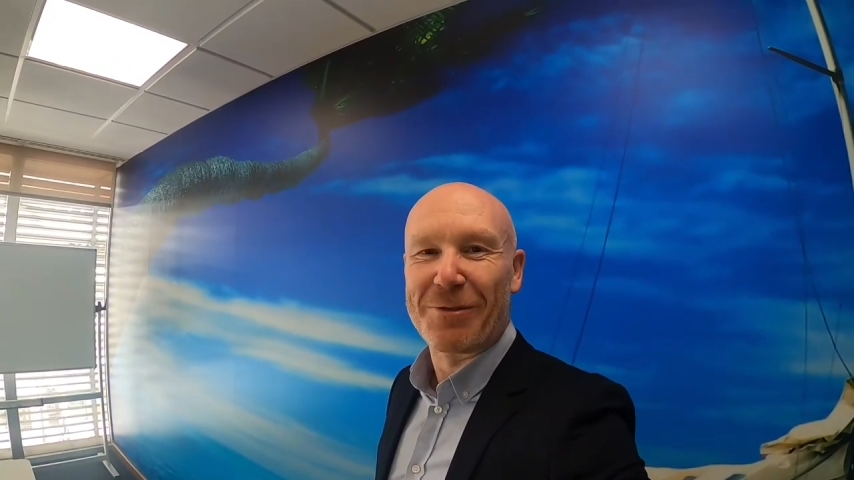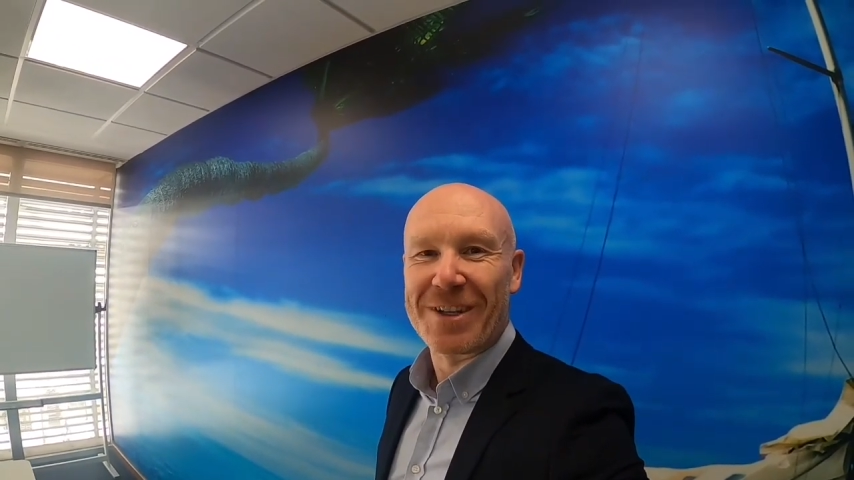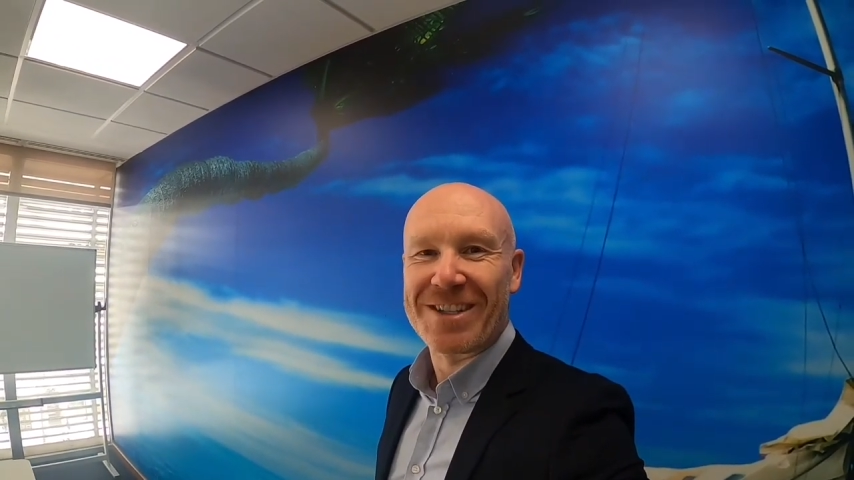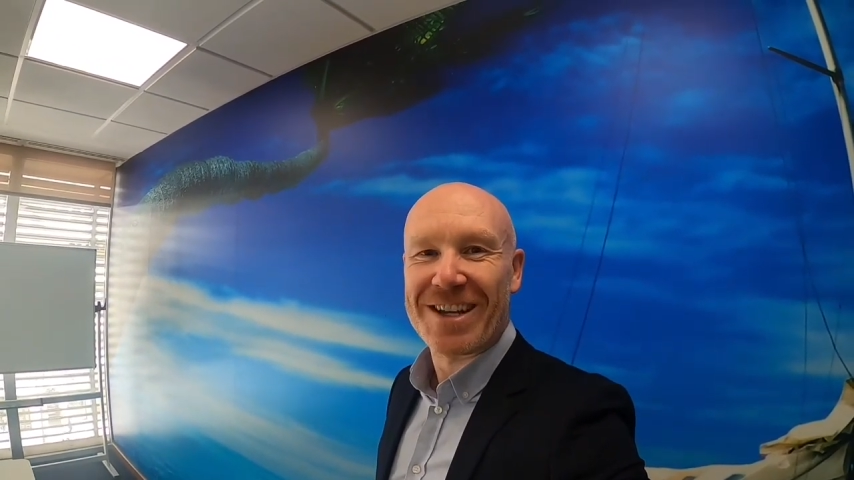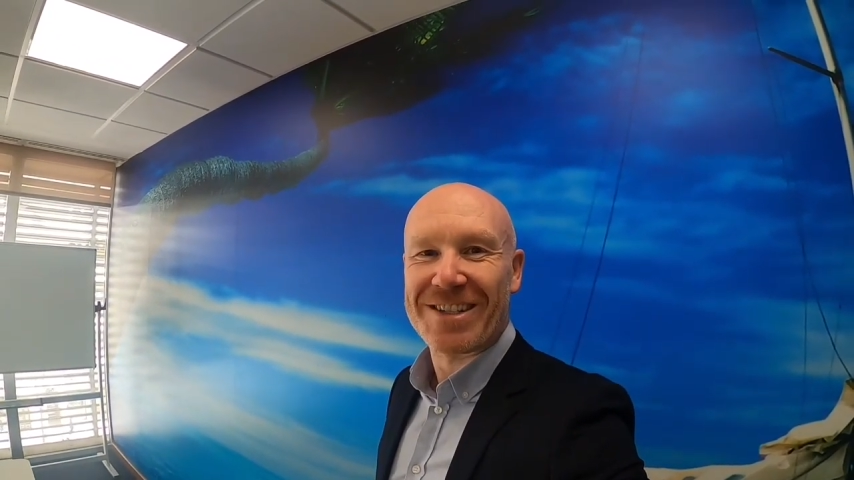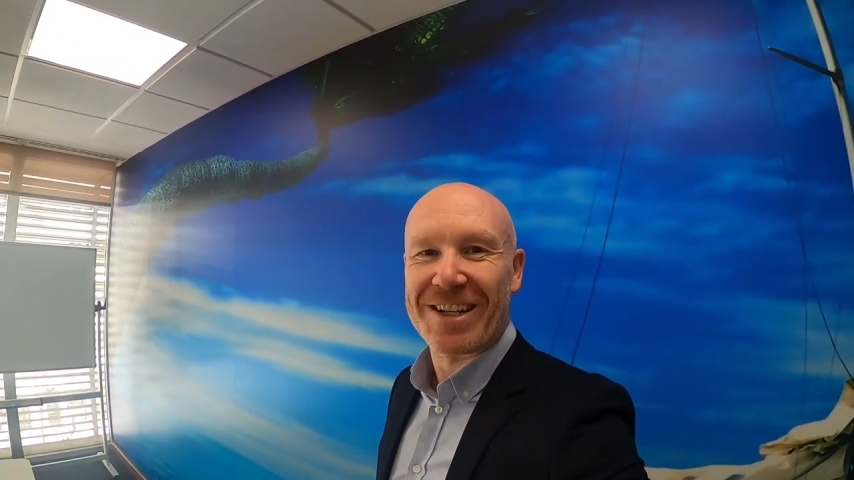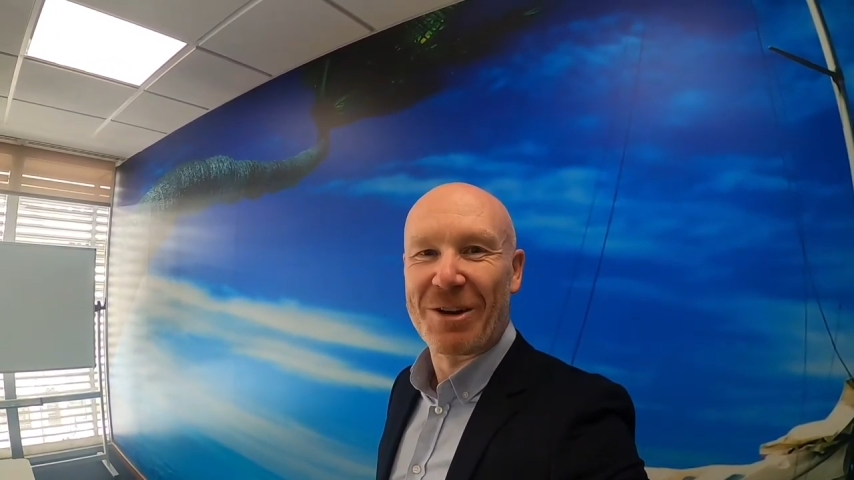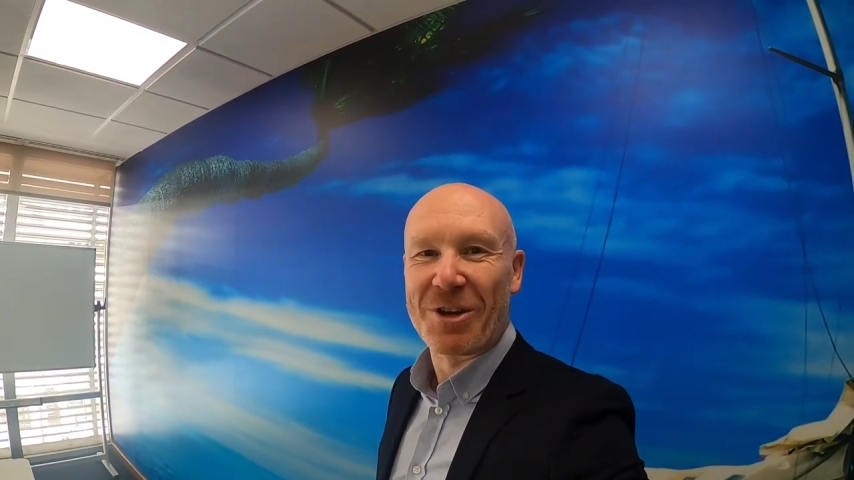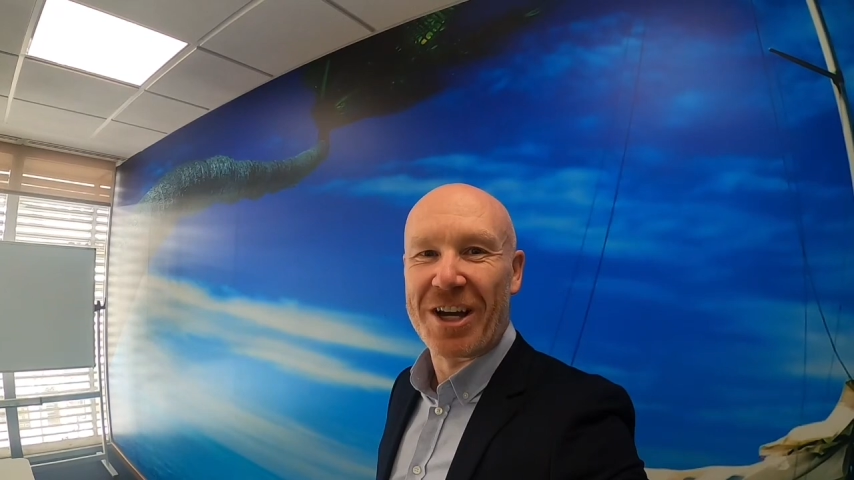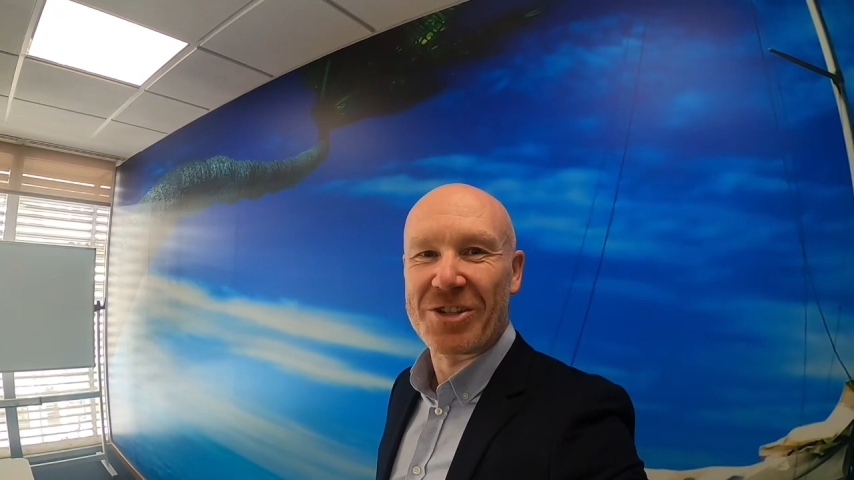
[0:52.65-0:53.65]
fantastic
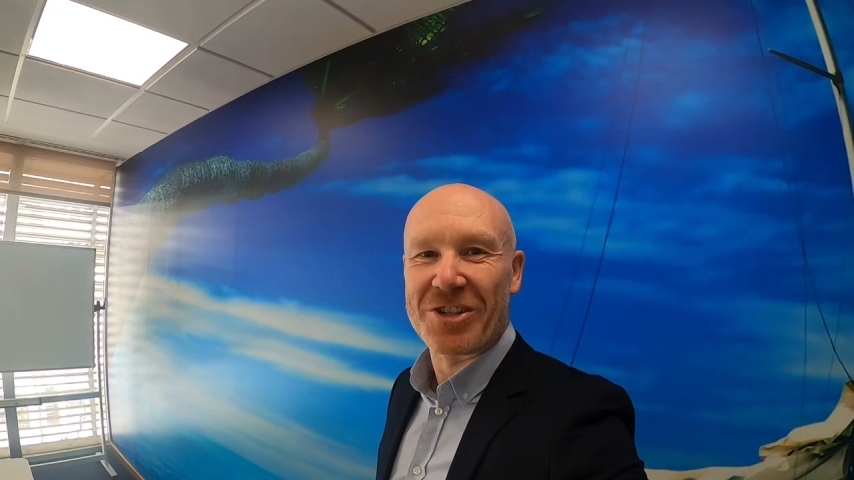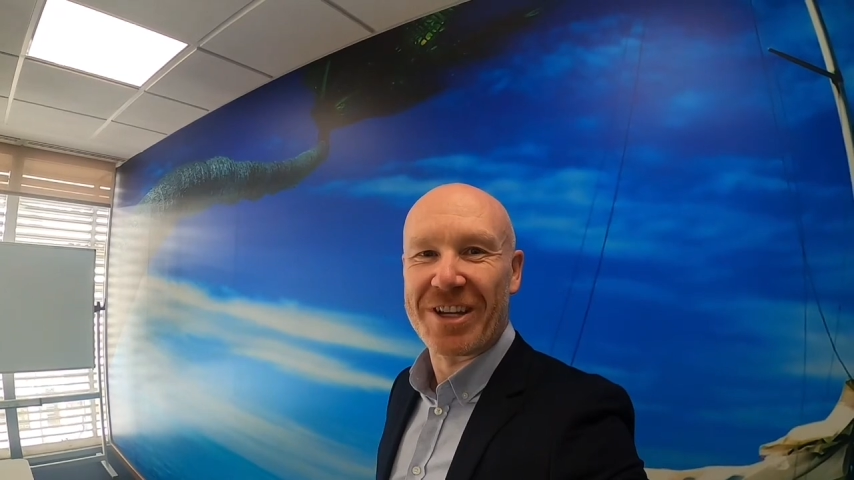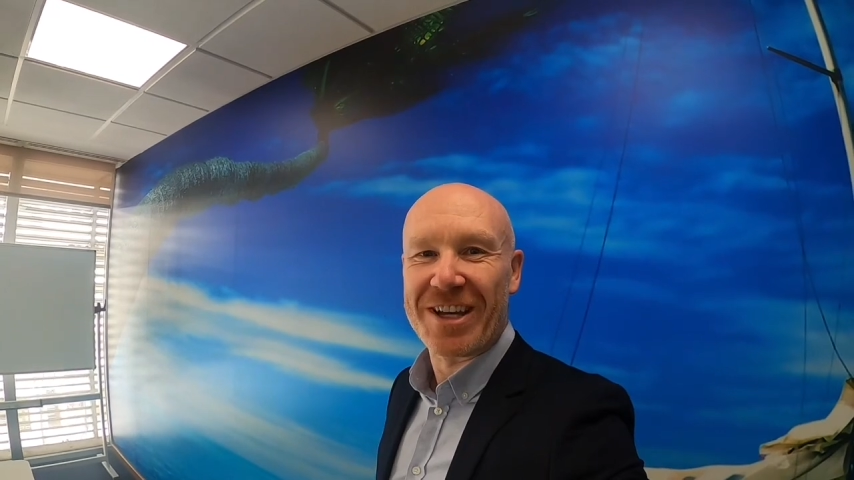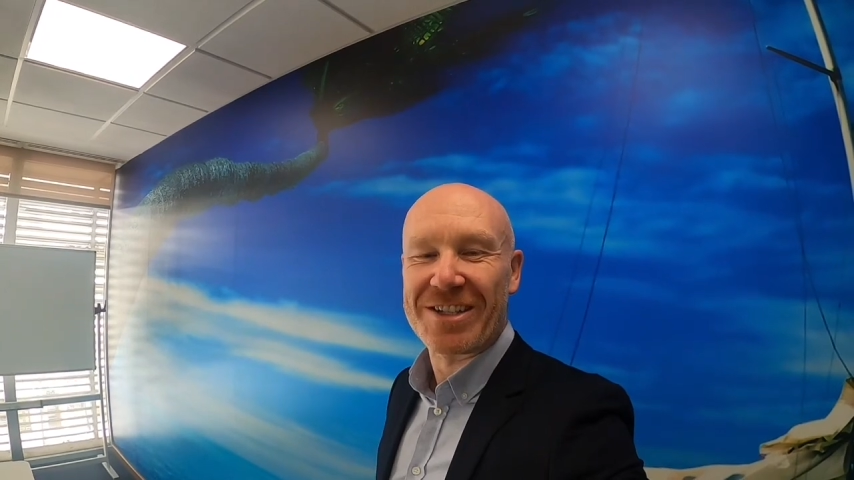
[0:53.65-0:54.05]
location.